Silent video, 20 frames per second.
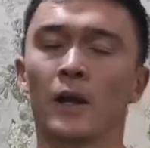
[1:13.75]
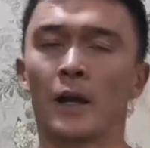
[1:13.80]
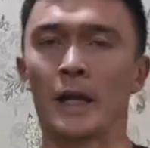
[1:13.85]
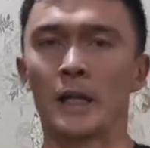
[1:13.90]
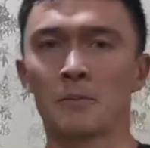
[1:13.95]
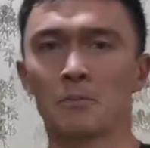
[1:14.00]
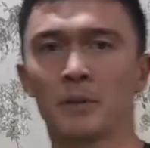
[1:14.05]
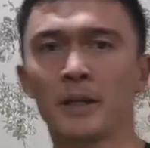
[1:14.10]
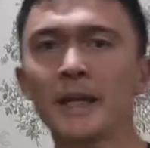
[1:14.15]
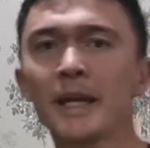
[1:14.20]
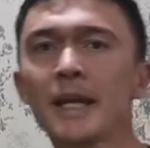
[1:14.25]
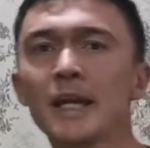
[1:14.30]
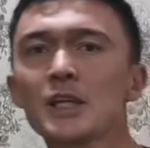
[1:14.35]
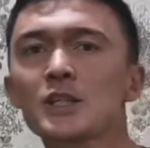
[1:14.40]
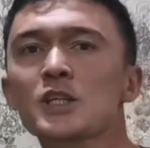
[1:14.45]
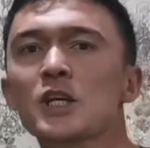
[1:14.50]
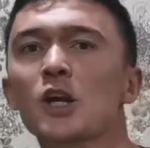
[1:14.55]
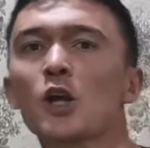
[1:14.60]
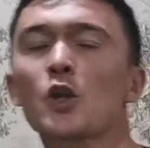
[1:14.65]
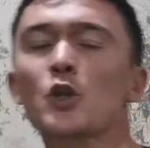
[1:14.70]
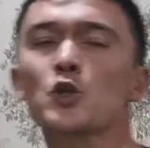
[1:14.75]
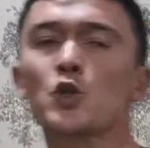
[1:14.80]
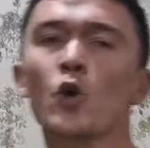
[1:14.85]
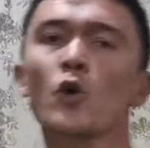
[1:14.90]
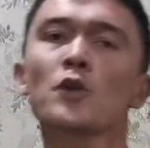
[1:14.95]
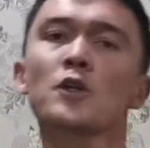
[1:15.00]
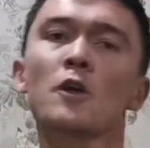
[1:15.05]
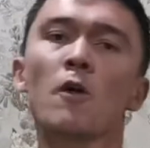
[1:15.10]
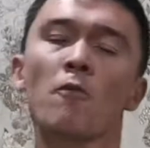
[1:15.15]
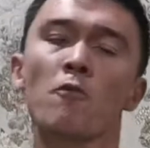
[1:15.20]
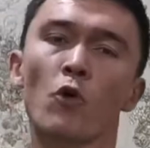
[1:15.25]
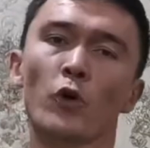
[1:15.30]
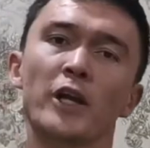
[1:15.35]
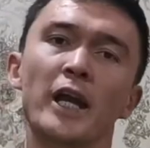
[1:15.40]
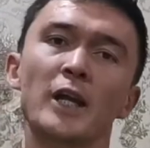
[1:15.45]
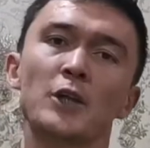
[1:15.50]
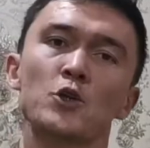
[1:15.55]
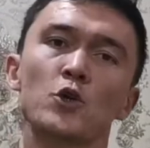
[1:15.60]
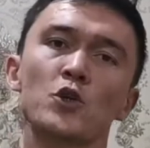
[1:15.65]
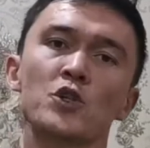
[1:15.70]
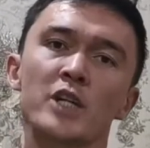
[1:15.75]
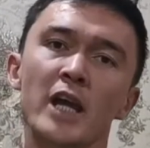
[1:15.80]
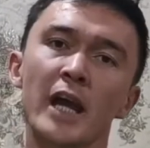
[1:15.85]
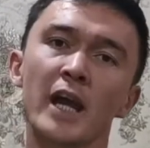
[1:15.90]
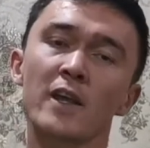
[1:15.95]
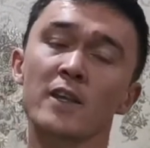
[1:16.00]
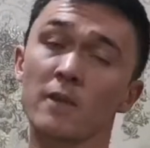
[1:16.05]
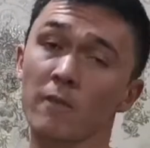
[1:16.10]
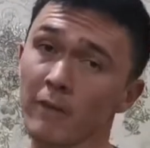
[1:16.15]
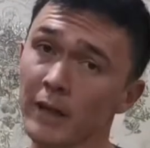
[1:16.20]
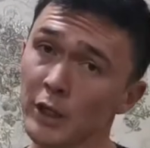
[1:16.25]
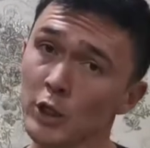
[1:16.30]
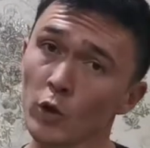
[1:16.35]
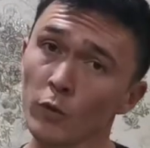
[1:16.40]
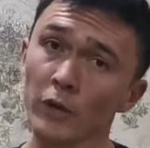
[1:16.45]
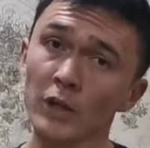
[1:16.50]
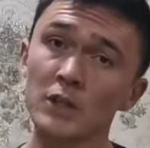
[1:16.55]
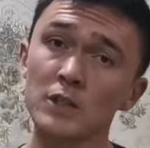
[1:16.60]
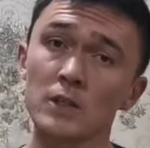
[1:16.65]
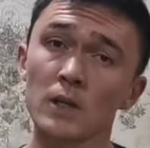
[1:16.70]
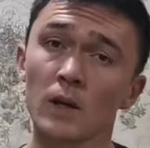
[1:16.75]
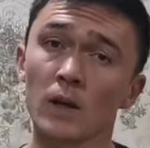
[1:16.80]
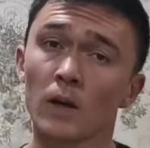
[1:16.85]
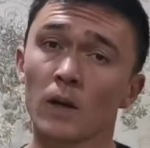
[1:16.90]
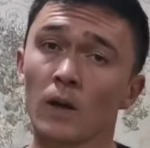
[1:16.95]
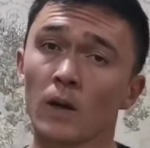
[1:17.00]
and please don't forget to share the video with